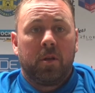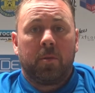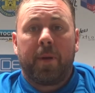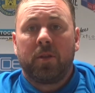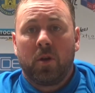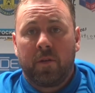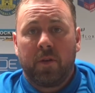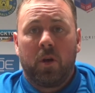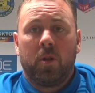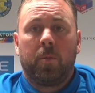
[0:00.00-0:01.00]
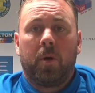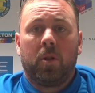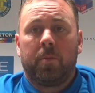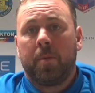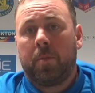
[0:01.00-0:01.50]
They might not have a lot of the
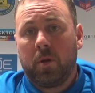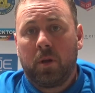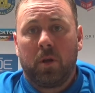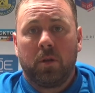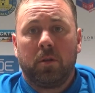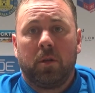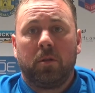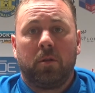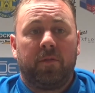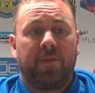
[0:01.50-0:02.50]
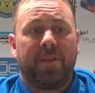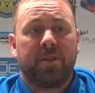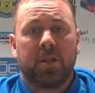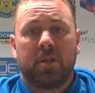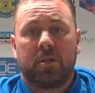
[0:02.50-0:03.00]
ball. They might put a lot in 5 or
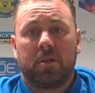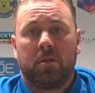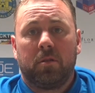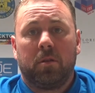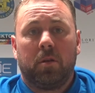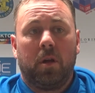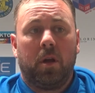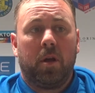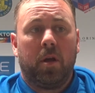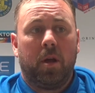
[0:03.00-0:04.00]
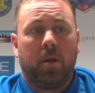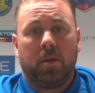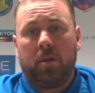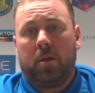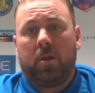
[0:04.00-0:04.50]
6 at
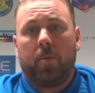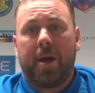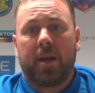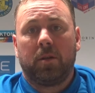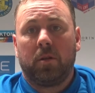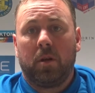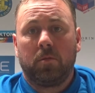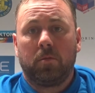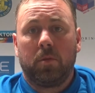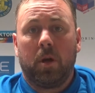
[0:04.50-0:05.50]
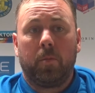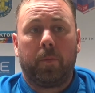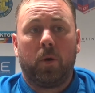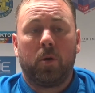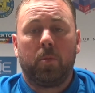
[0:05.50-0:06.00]
the back and
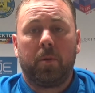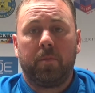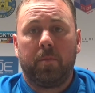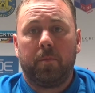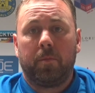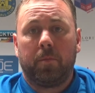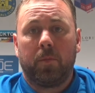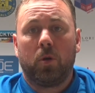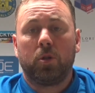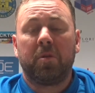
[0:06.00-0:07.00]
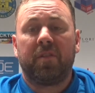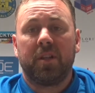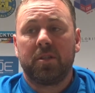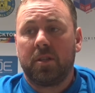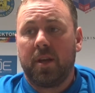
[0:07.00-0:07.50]
put a couple of holding
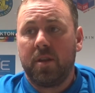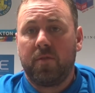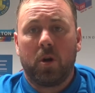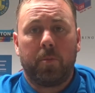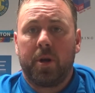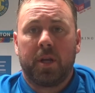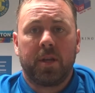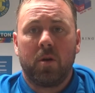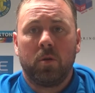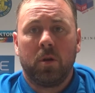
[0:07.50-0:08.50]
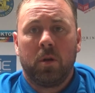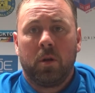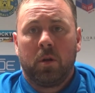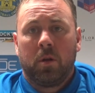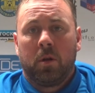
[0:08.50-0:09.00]
midfields in there, and you've got to break it down.
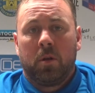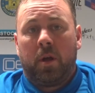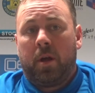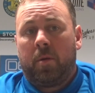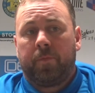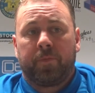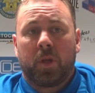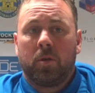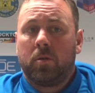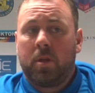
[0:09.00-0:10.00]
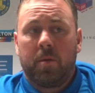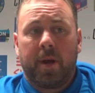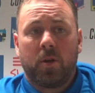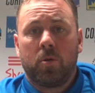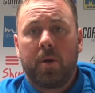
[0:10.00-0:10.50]
They
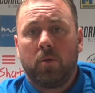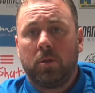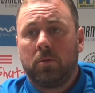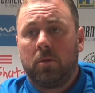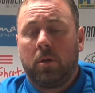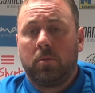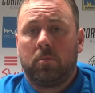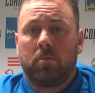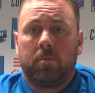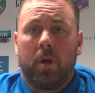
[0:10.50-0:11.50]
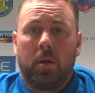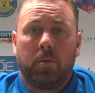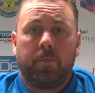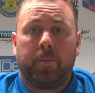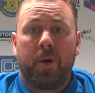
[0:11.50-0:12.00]
might come out
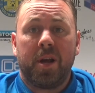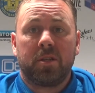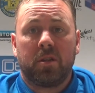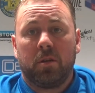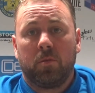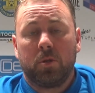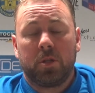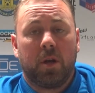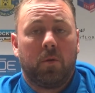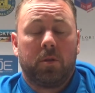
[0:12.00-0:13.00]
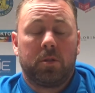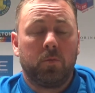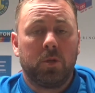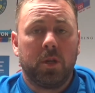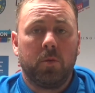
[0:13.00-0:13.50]
and press, and we'll see
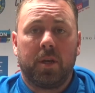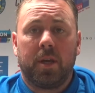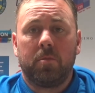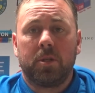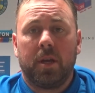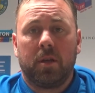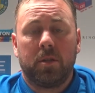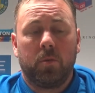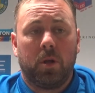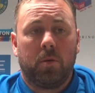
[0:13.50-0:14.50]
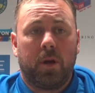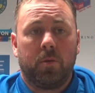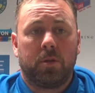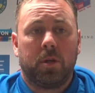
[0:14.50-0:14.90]
what the game's like, see how it